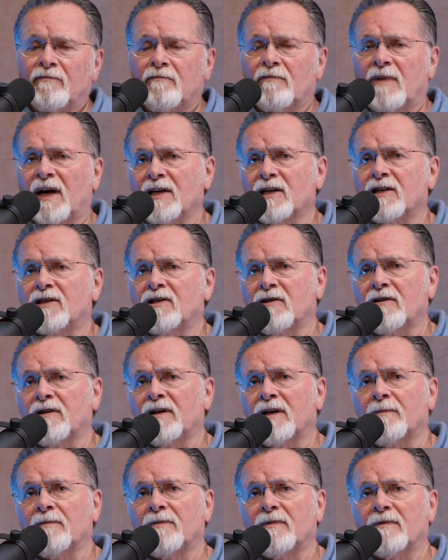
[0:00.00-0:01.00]
monitor
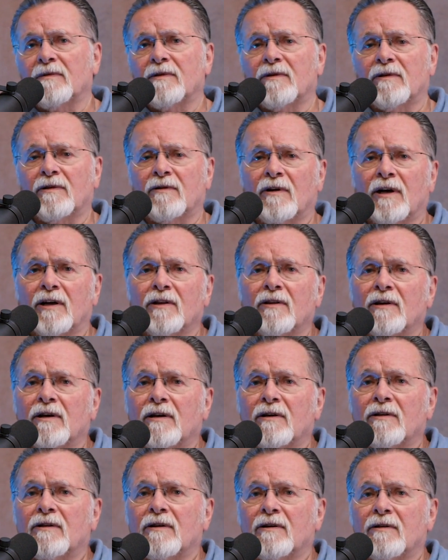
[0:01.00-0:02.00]
them. They're on
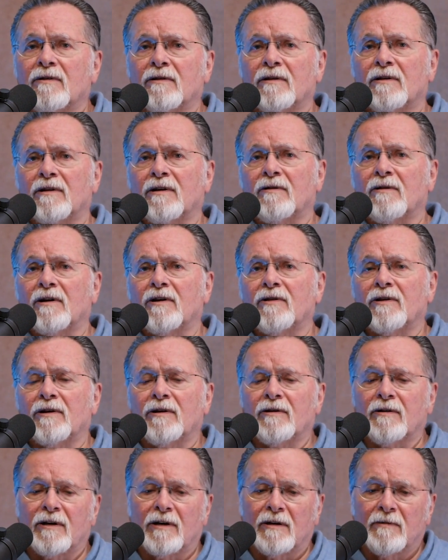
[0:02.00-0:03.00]
the they're they're on
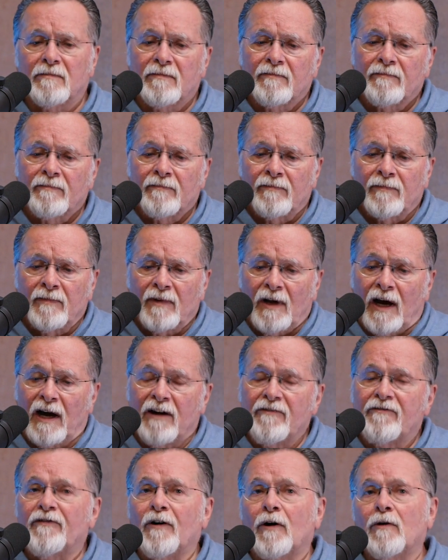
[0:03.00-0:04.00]
their um,
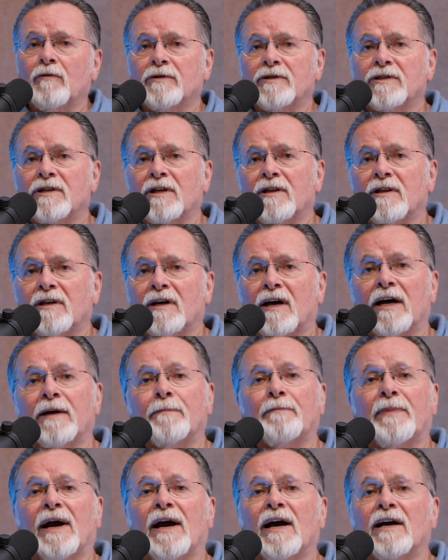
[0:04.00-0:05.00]
iPhones and the
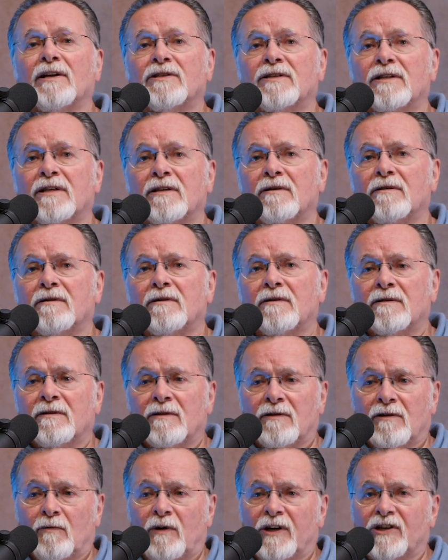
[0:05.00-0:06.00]
iPads and
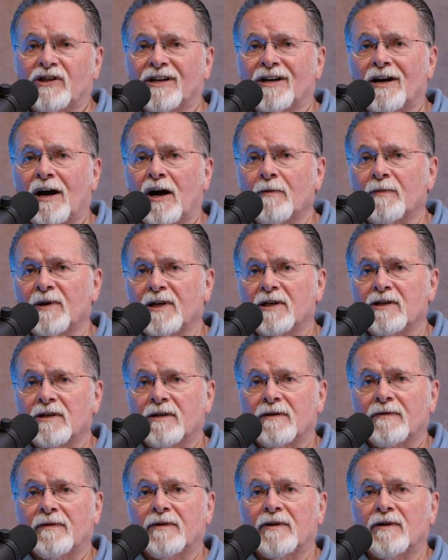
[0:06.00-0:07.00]
they're watching garbage.
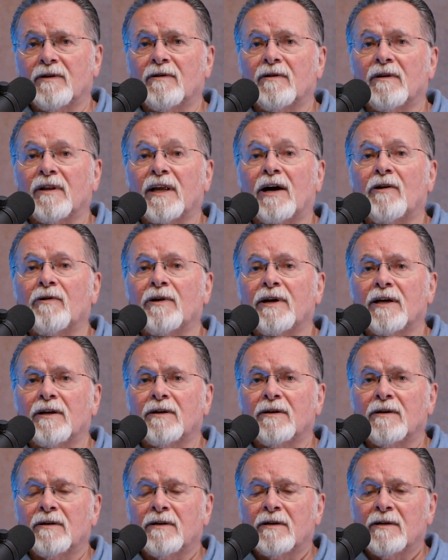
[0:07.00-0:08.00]
You're allowing
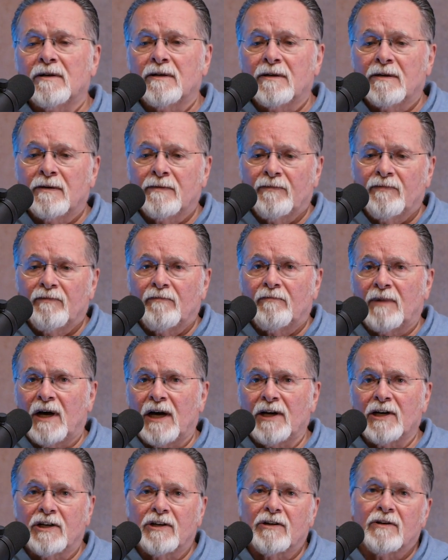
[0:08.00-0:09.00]
it.
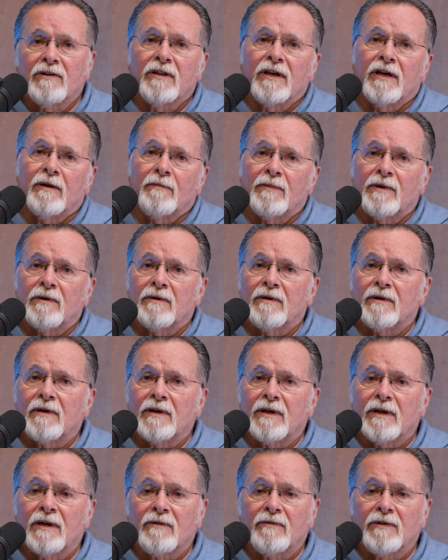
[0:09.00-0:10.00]
Monitor them,
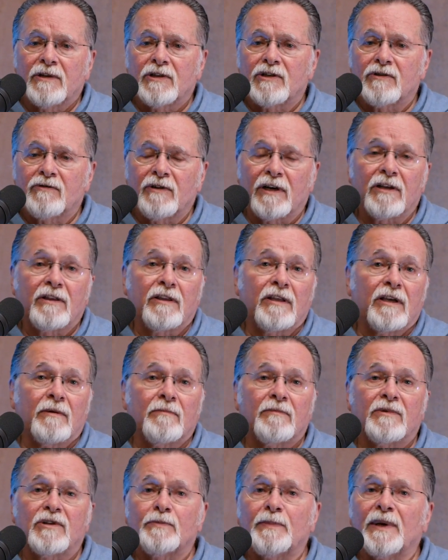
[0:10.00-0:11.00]
eh, restrict
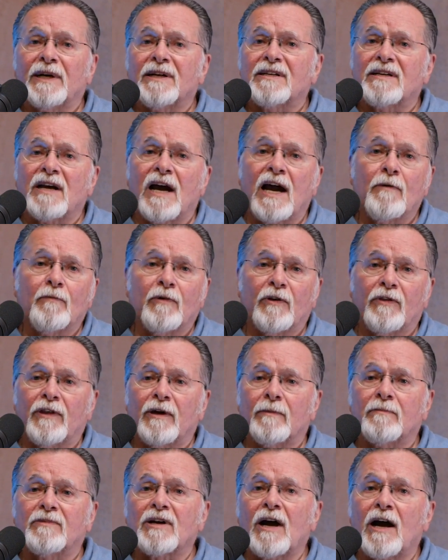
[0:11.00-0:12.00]
them, spend time with
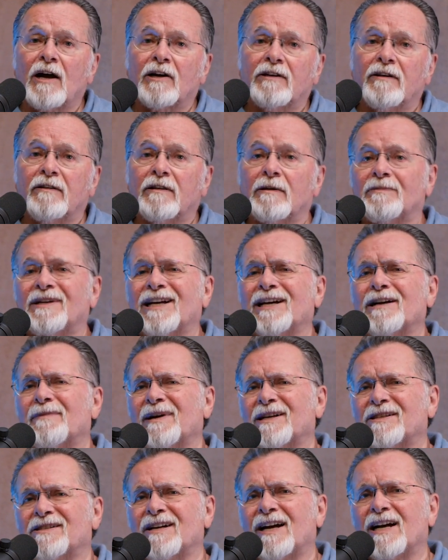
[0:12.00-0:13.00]
them, talk to them, take them
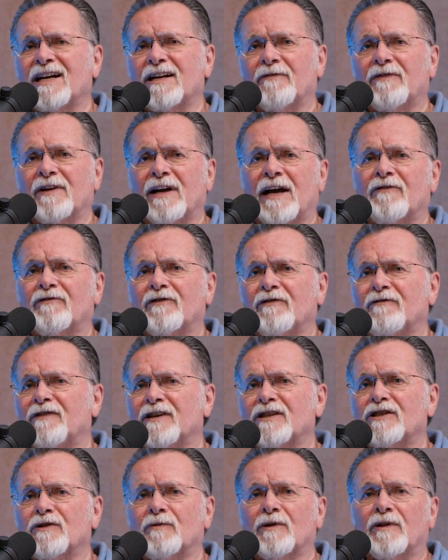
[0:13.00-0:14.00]
outside if you have to,
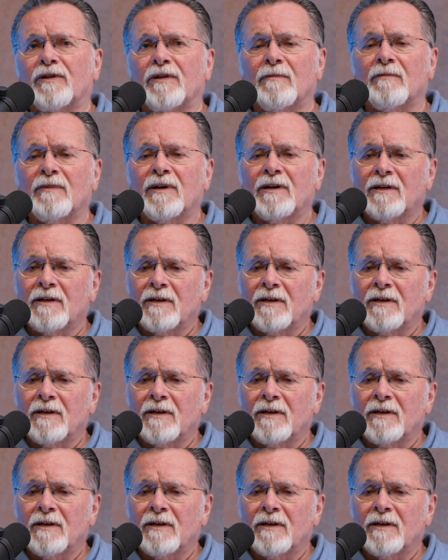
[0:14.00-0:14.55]
visit with them.